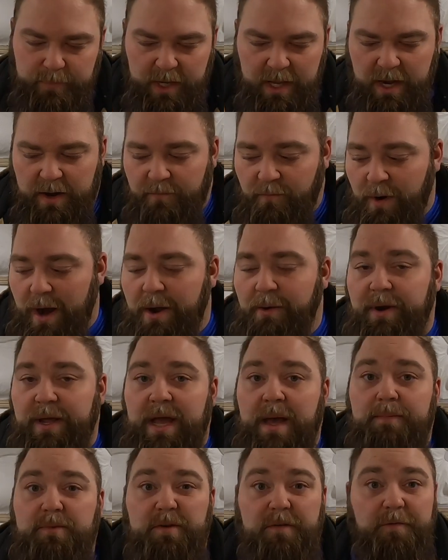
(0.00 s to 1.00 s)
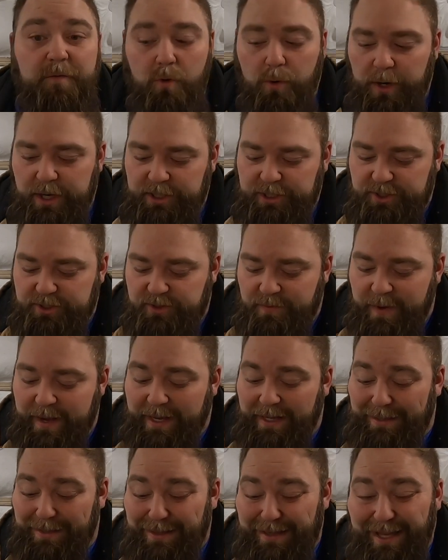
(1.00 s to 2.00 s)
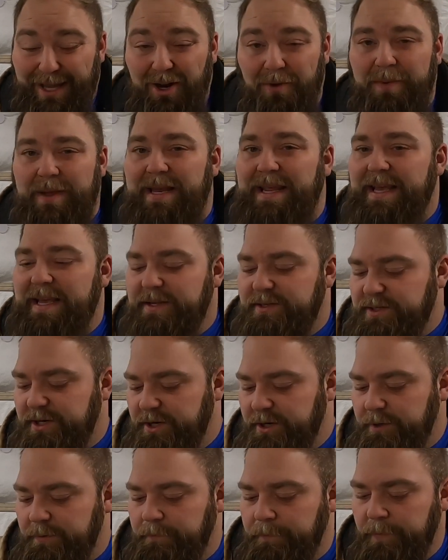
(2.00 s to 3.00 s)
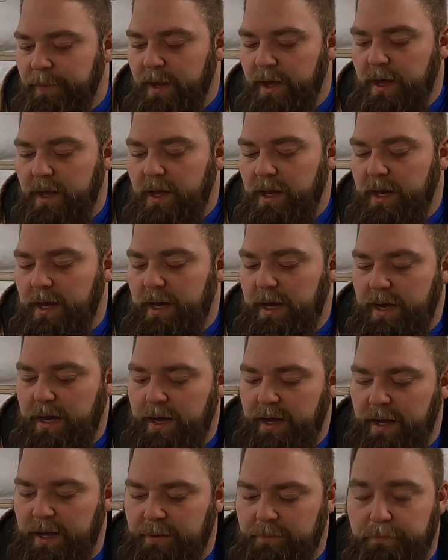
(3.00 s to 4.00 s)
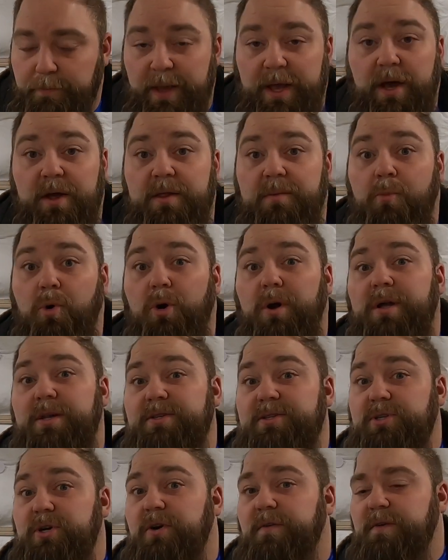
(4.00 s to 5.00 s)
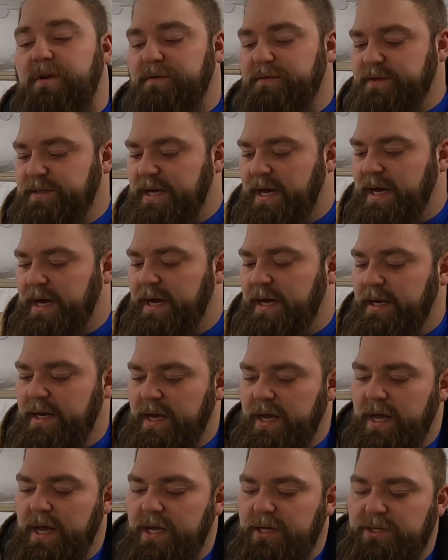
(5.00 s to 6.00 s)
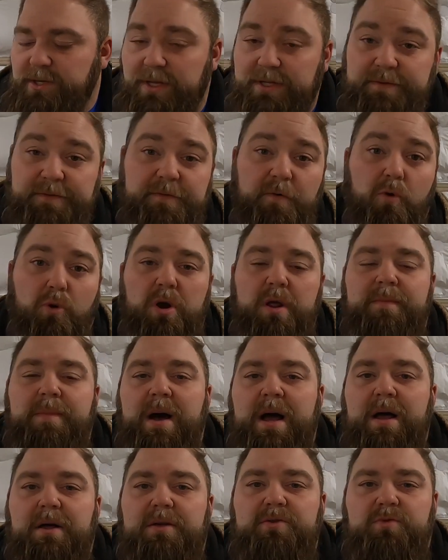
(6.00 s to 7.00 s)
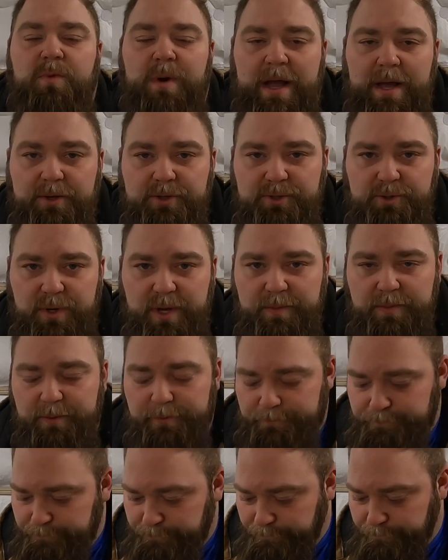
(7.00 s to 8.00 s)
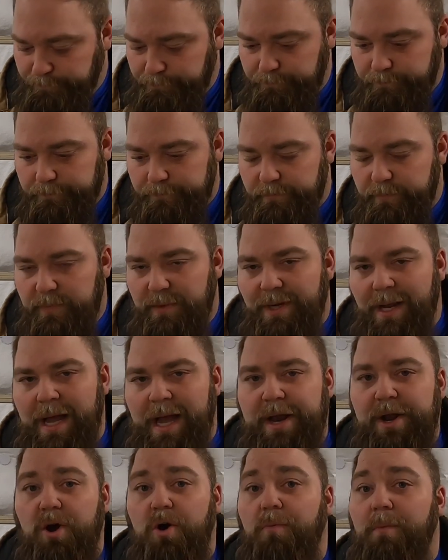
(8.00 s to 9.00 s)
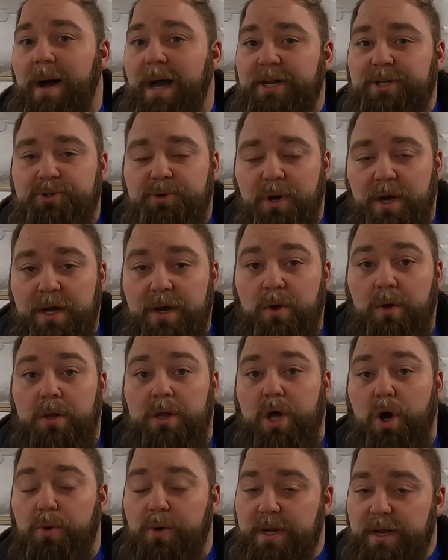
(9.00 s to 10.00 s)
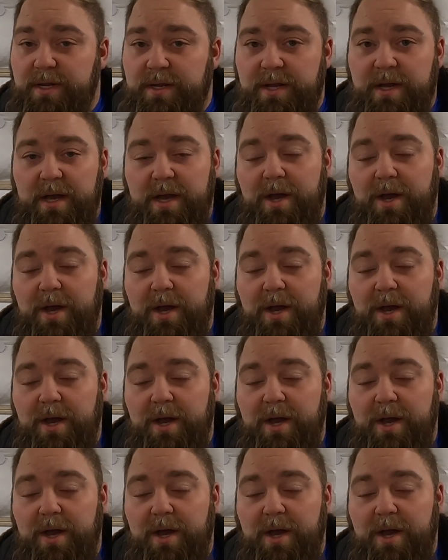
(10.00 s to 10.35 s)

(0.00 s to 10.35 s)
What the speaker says: of rounding up to 40 just to make it a little bit easier and being on the more conservative side. So it's 40 miles round trip. I know my truck loaded,